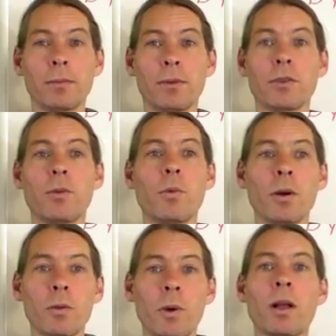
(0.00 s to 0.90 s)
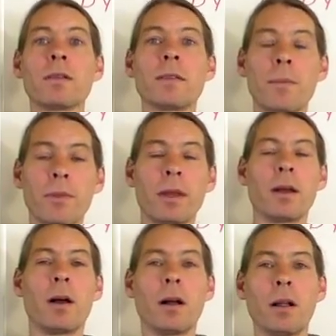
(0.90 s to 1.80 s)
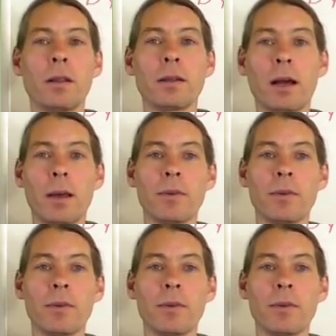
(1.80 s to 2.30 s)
There's a worthwhile something all the time.